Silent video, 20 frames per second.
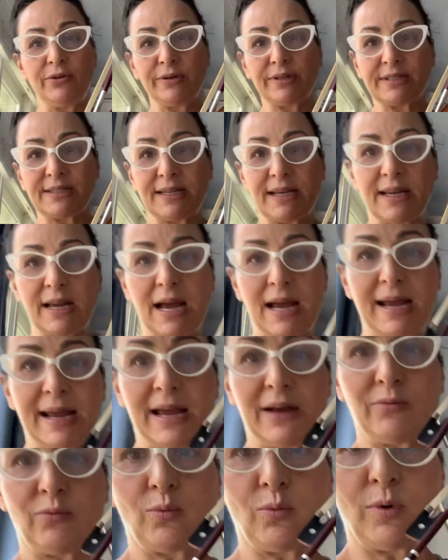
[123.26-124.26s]
can see I
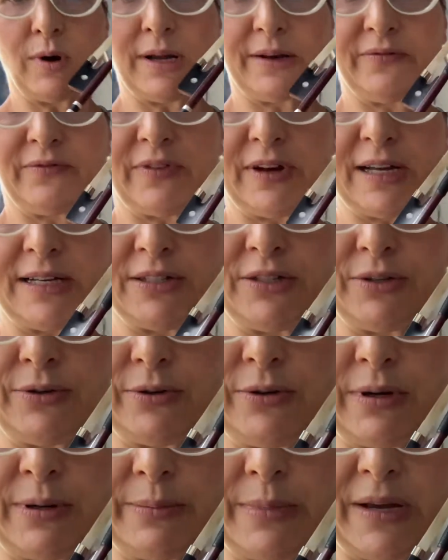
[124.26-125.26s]
have one fine
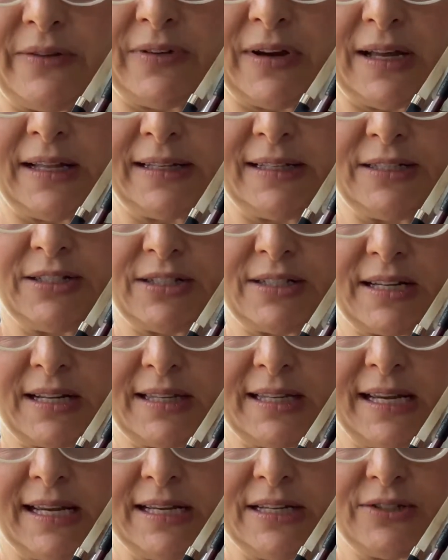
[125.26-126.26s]
tuner on my violin, just on
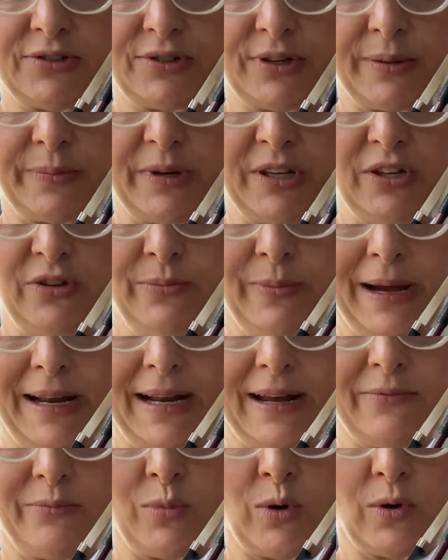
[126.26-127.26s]
the E string, but you might
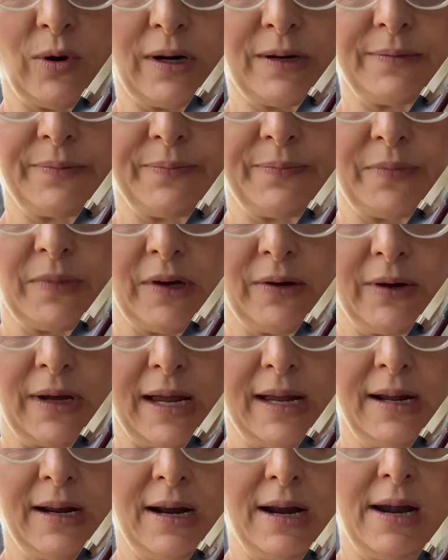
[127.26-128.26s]
have more.
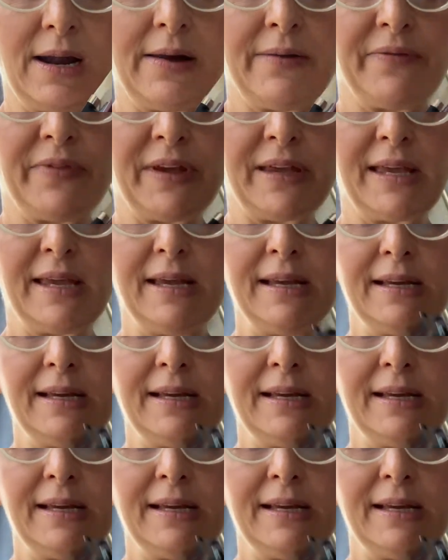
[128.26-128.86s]
Okay. The key